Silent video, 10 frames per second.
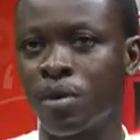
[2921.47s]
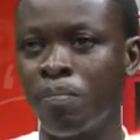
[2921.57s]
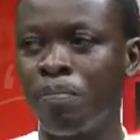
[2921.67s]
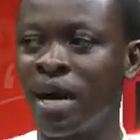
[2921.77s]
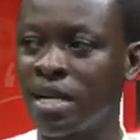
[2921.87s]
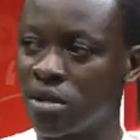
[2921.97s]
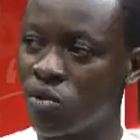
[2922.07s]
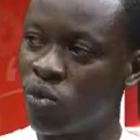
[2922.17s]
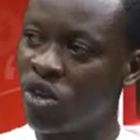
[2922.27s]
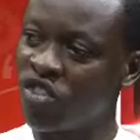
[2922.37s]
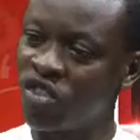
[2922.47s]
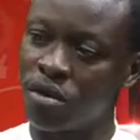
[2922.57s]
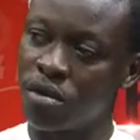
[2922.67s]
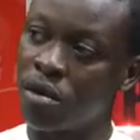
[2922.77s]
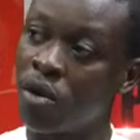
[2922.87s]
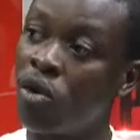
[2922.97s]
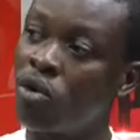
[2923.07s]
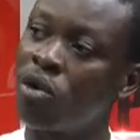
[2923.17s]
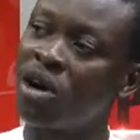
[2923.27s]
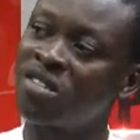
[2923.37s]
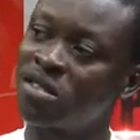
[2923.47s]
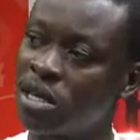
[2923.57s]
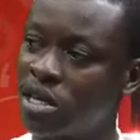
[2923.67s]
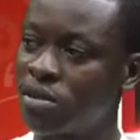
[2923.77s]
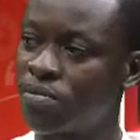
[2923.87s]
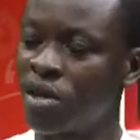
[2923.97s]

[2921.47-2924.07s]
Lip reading: path which Congo has taken,